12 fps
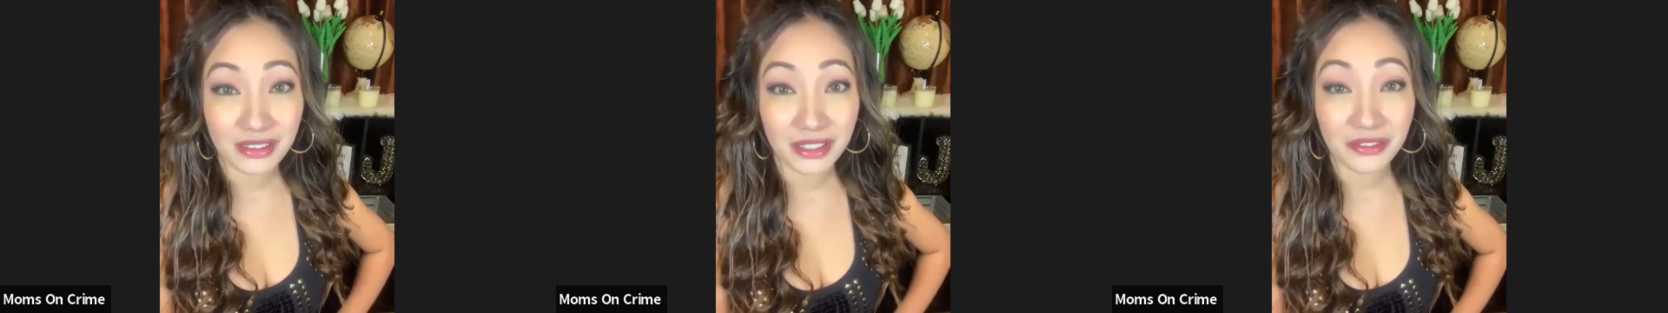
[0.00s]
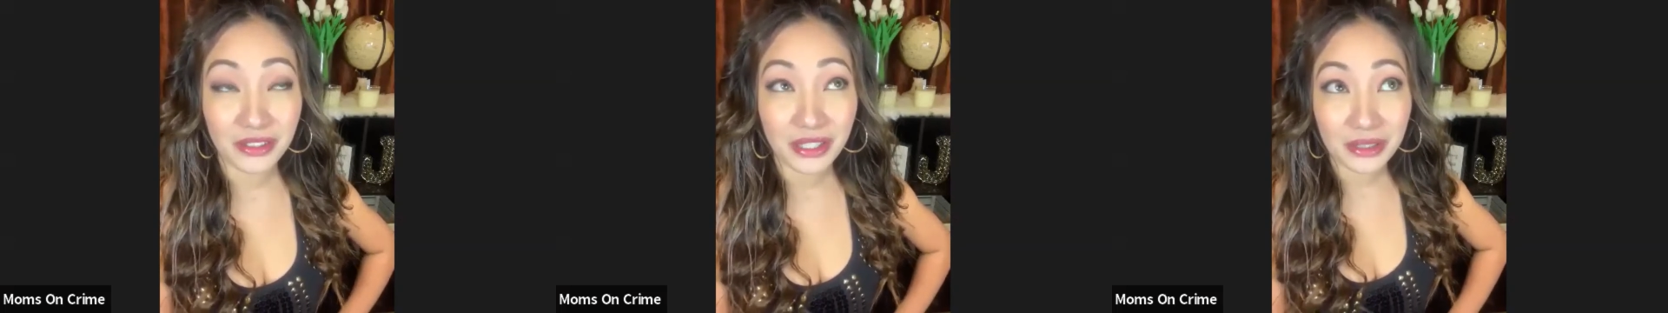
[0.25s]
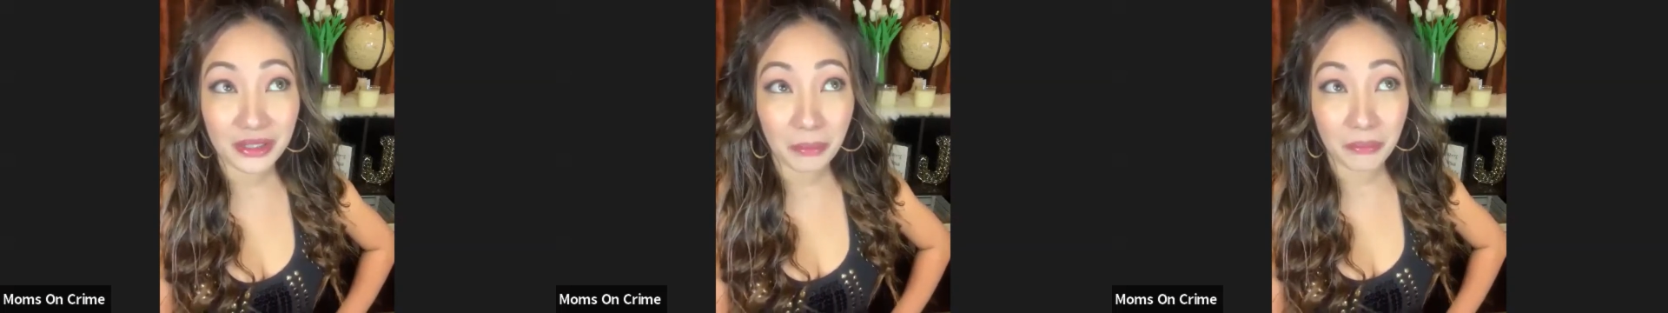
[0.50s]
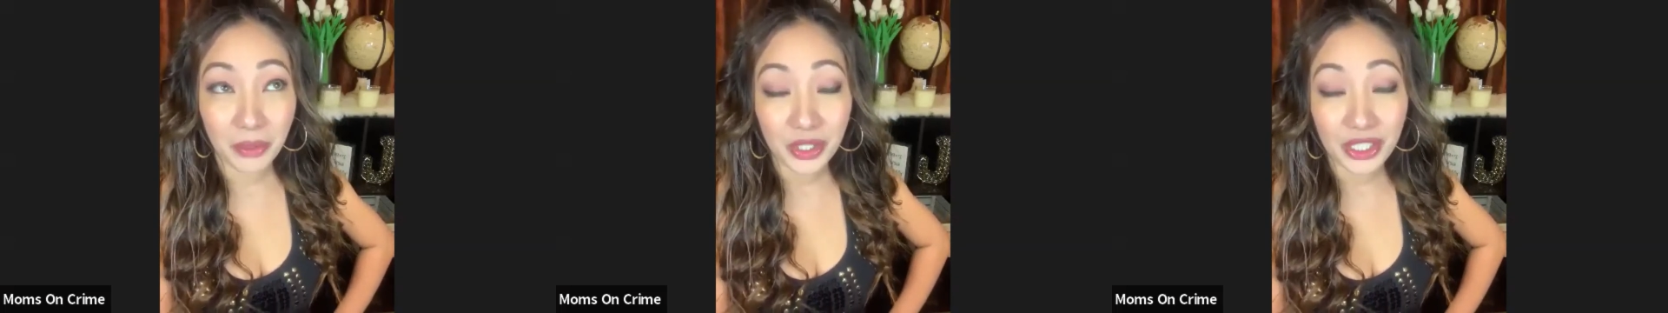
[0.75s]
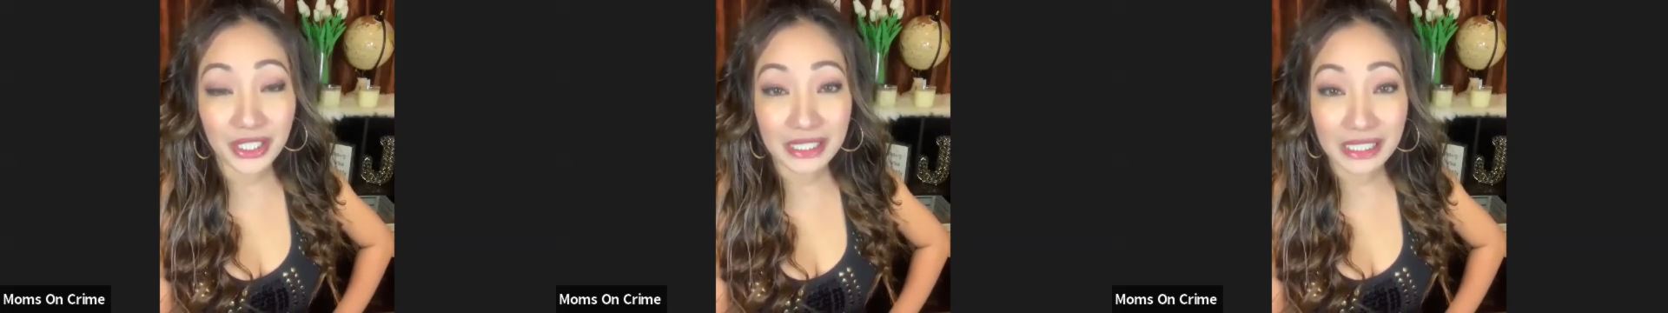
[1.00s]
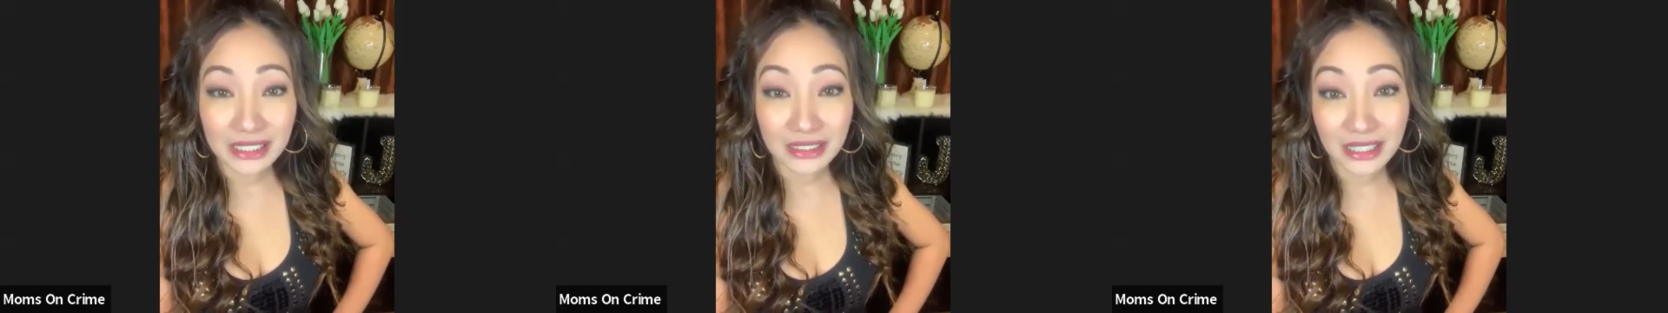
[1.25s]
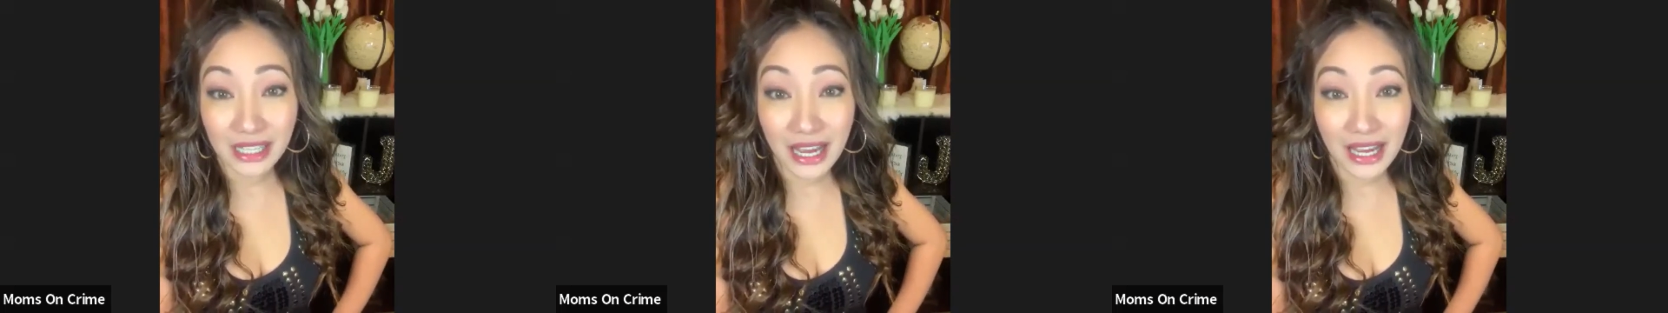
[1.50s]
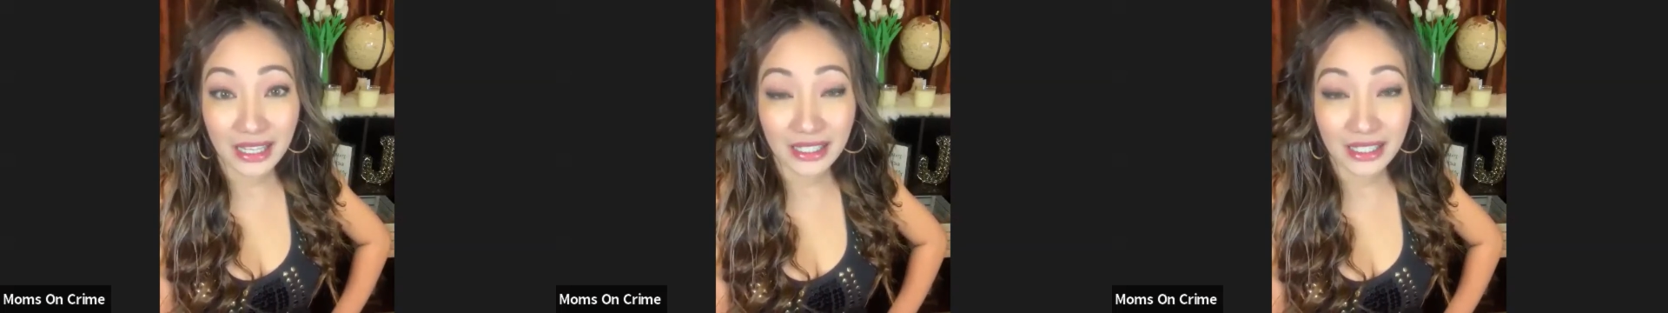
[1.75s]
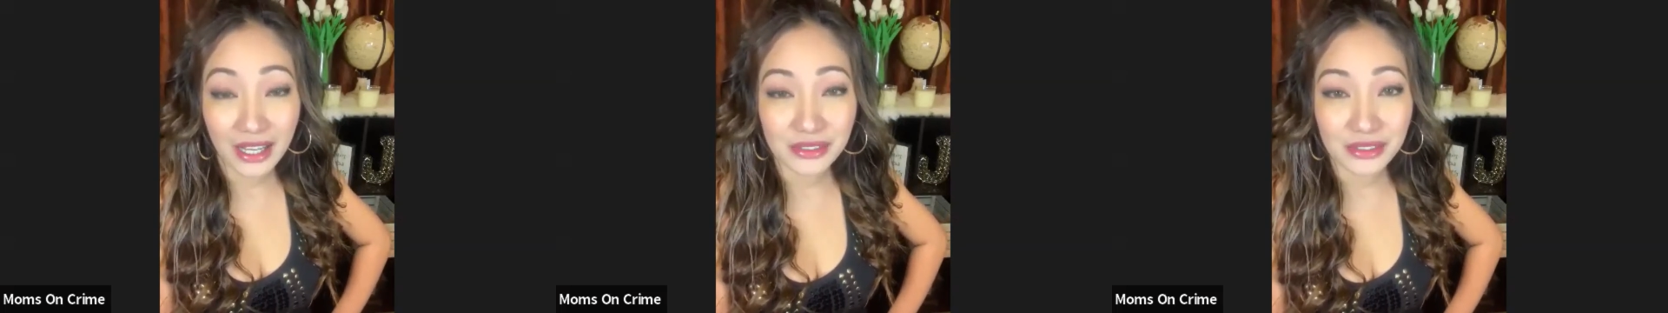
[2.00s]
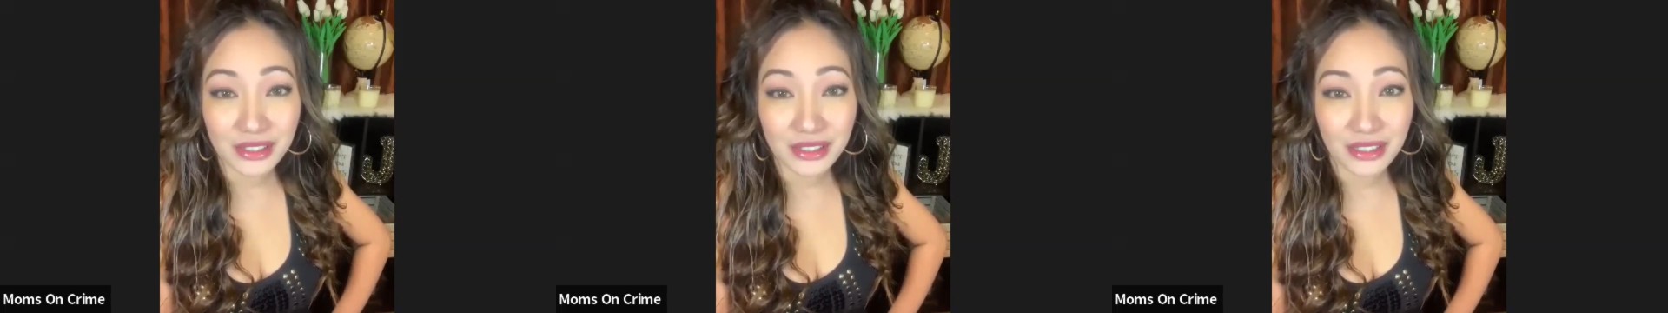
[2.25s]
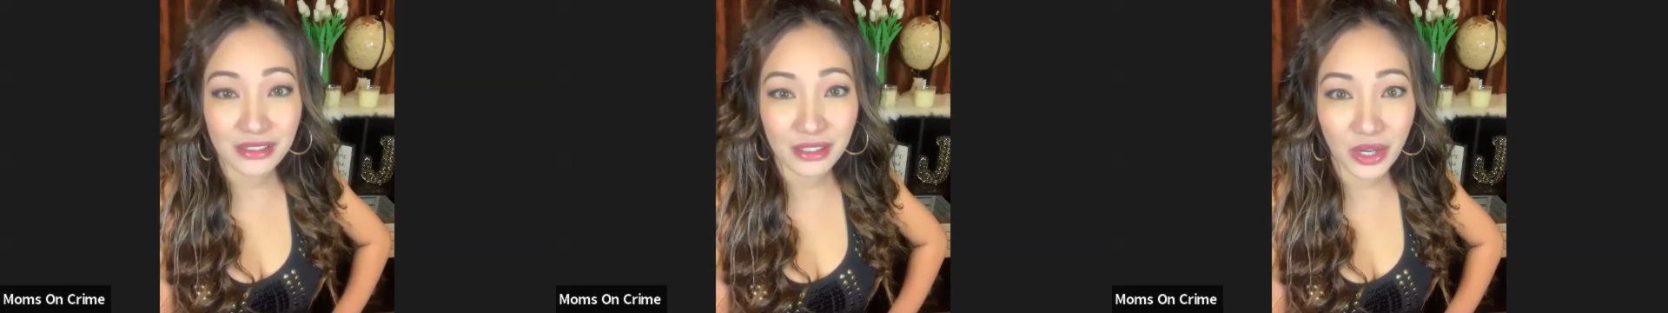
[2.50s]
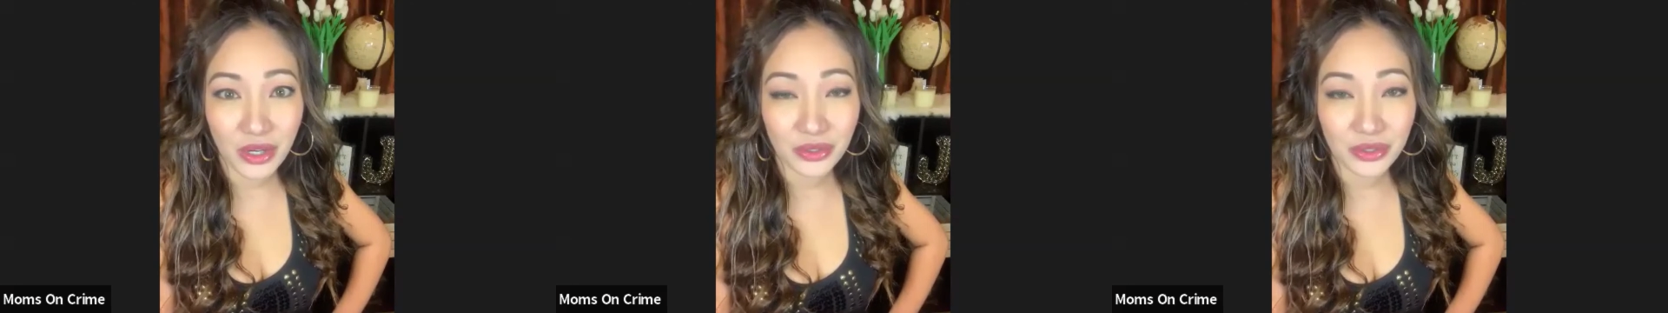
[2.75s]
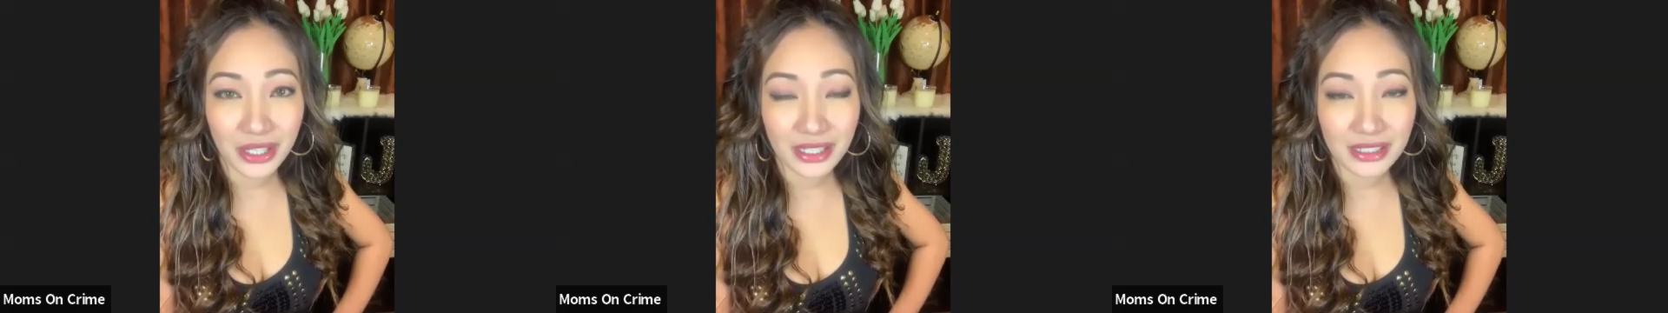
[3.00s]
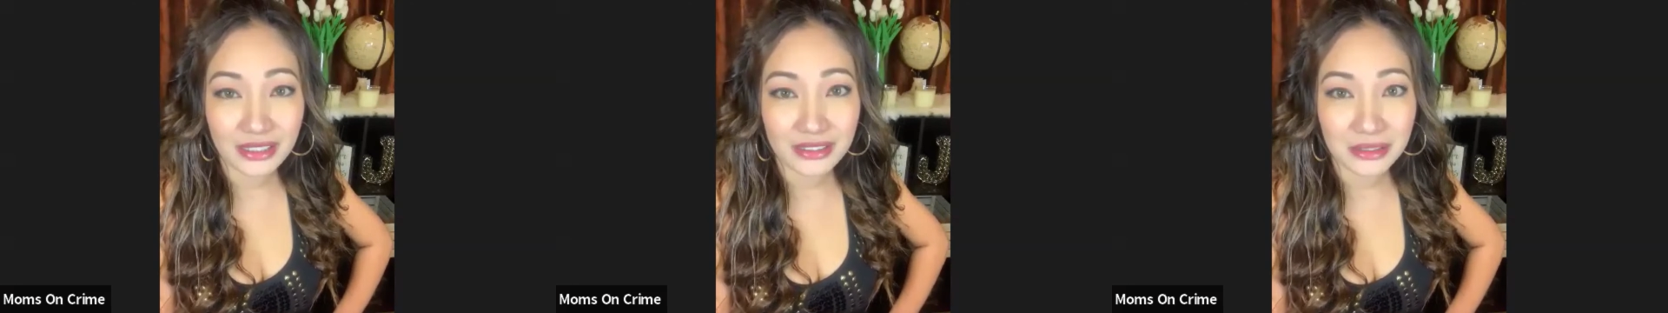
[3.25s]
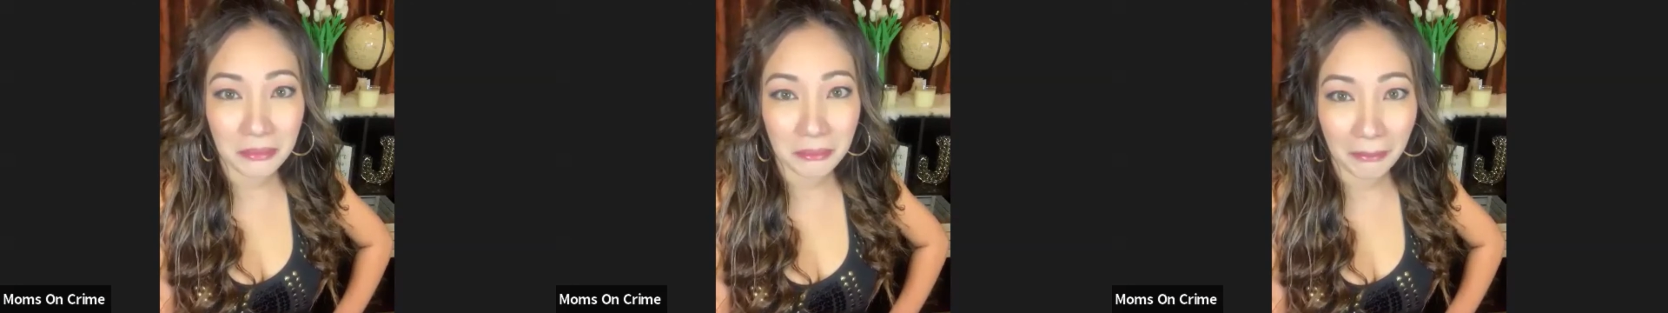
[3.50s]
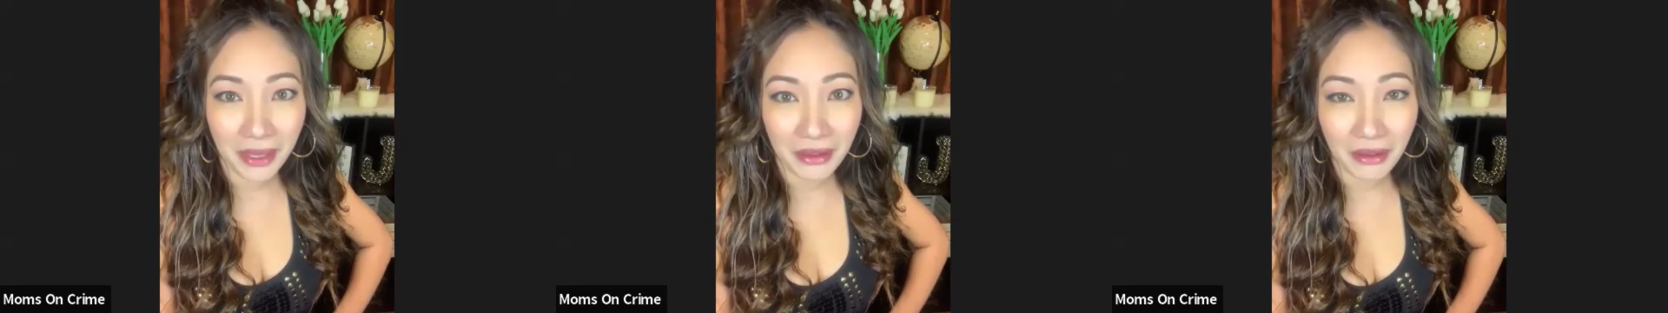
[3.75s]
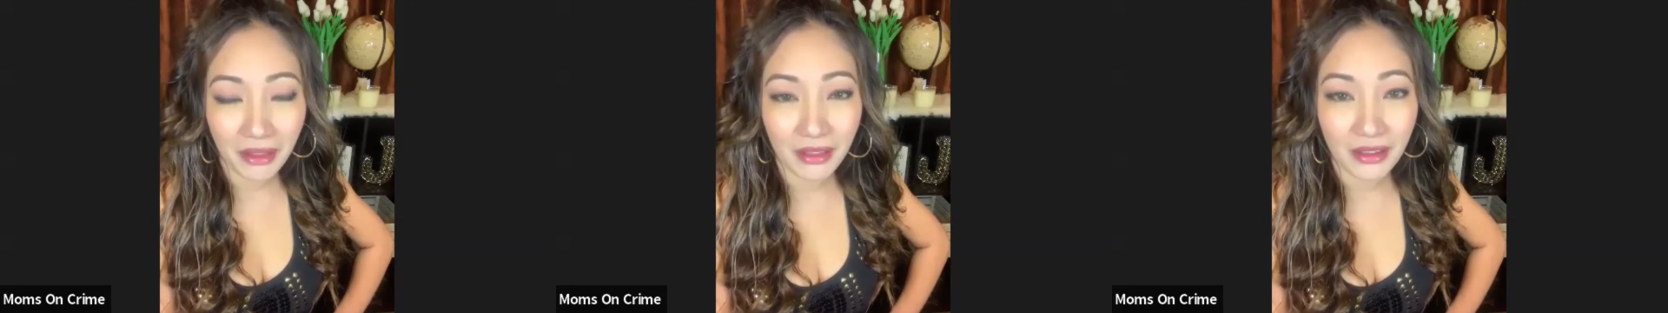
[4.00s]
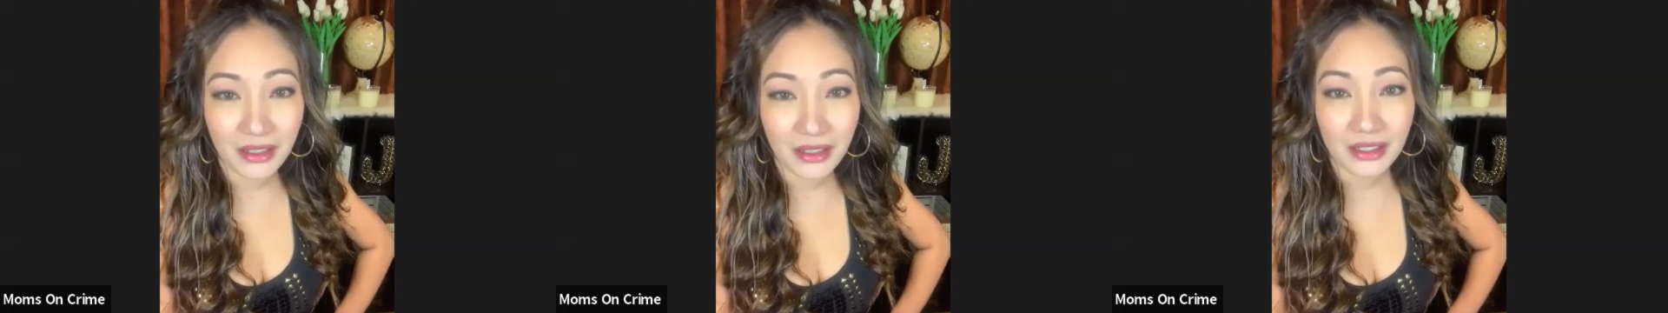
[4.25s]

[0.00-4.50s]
Even, like, the burning guy, how did they know that it's a male?